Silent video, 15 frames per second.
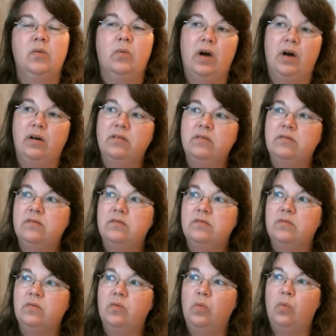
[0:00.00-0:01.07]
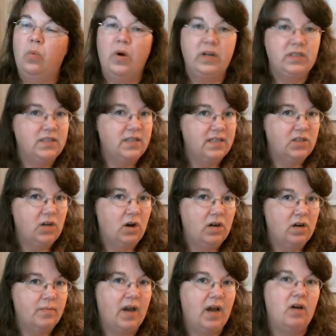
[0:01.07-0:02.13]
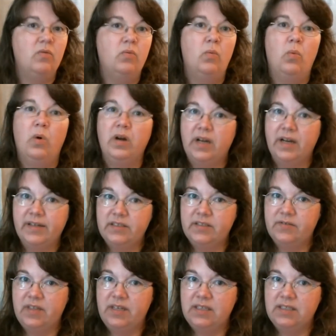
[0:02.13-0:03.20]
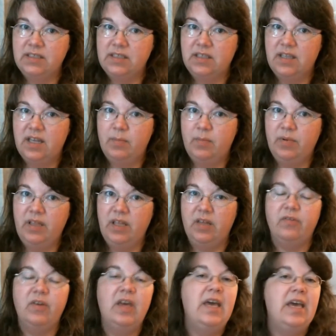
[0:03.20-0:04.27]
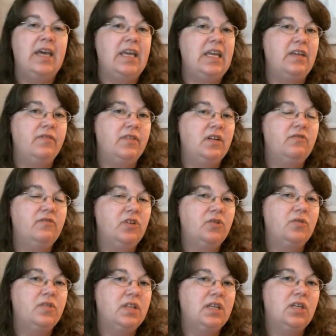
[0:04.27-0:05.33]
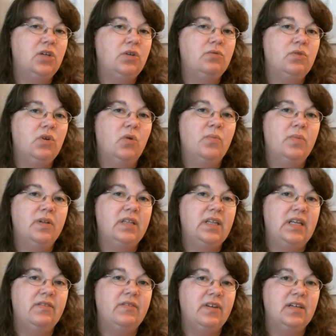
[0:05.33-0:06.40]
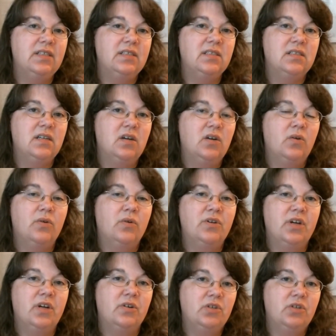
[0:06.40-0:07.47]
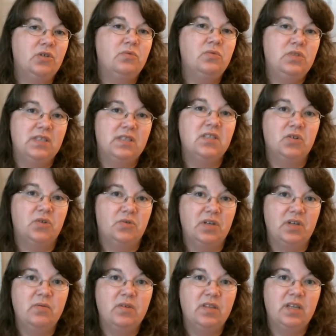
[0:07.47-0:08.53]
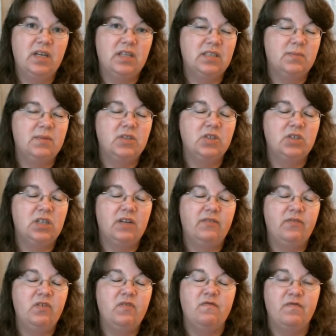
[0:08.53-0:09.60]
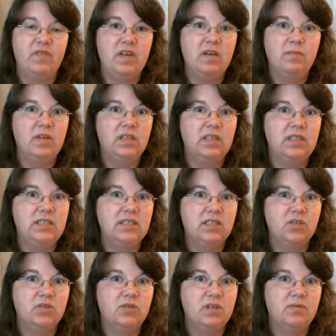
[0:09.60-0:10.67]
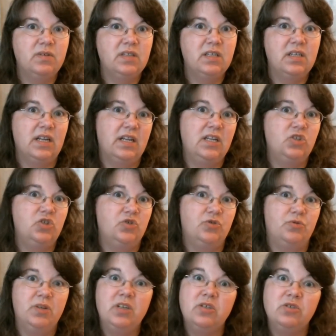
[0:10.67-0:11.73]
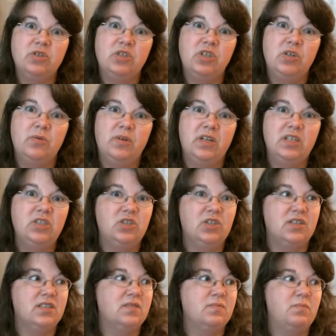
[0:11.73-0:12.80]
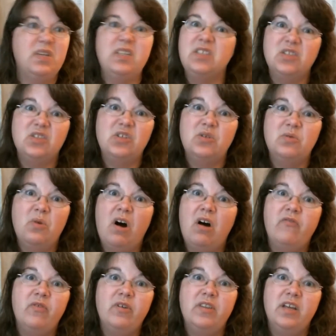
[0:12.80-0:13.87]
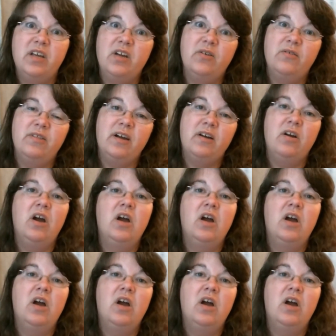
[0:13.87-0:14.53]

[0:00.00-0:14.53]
Well, what did they talk about? What kinds of things did they believe? Even if you think you don't believe it, or, or you disagree with it, especially if you vehemently disagree with it and it triggers you and it just pisses you off when they go there,